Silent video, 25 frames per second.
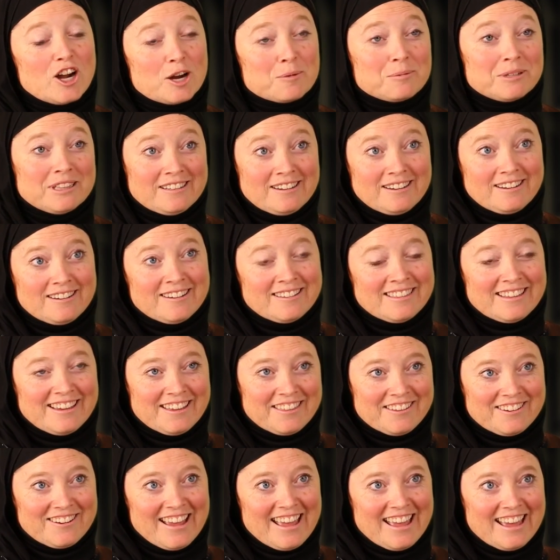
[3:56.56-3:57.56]
Karbala, on the
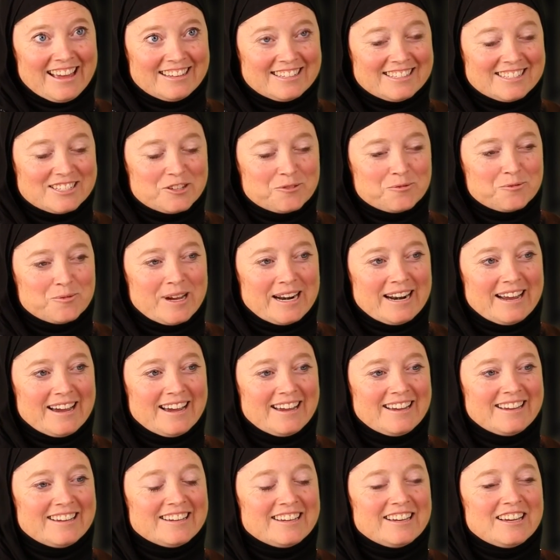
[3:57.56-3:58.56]
other hand, when
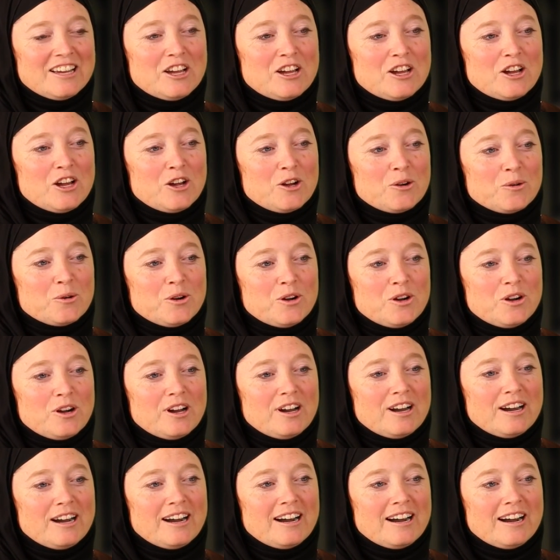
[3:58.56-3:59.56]
I,
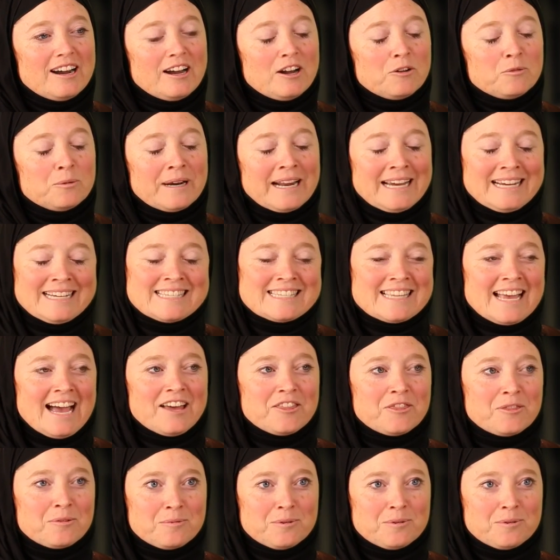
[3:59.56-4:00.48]
when I sat